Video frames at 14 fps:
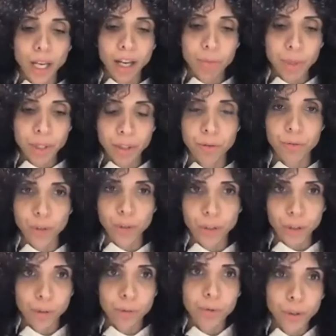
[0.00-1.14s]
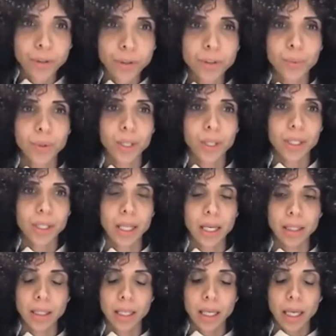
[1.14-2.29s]
have been confronted with is
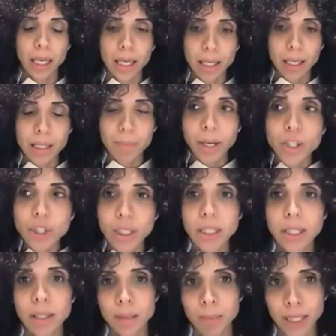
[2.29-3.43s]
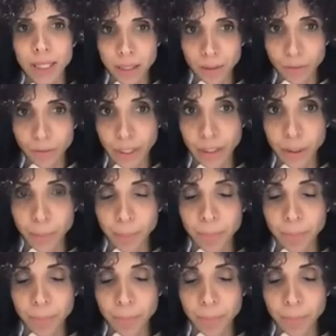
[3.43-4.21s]
that, especially in the medical field,